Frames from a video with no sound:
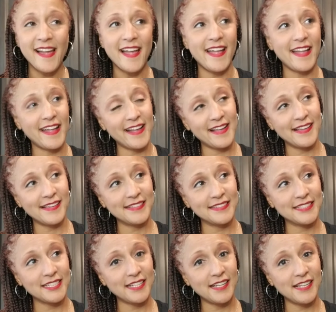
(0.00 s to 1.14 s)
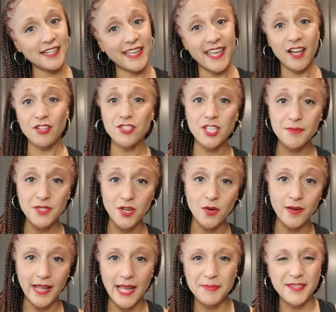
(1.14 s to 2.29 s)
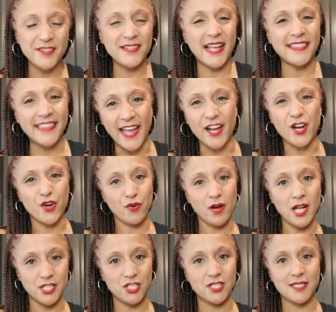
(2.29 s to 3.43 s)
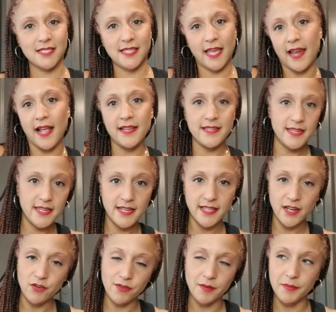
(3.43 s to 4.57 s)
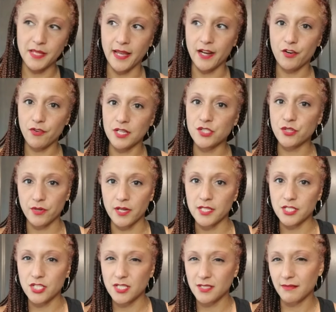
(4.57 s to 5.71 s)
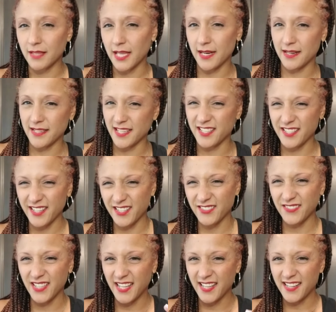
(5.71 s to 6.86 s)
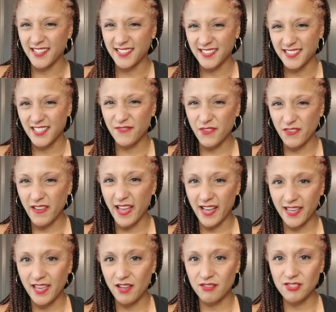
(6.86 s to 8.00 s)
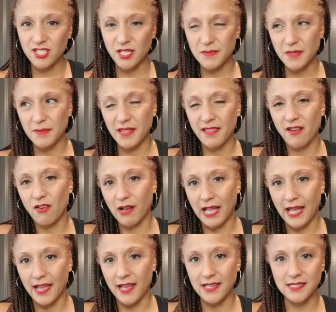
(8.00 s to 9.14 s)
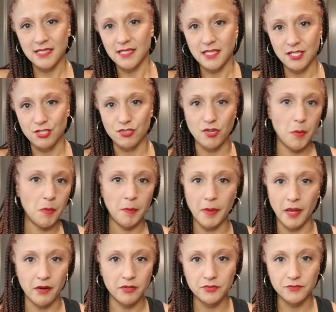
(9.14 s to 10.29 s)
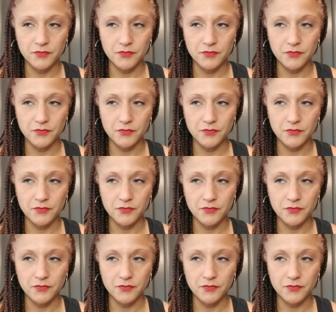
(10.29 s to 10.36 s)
And kale chips are okay, but they're not that crunch that I need. They don't give me that crunch that I need. If you had kale chips, I mean, they're okay. It's nothing to scream about.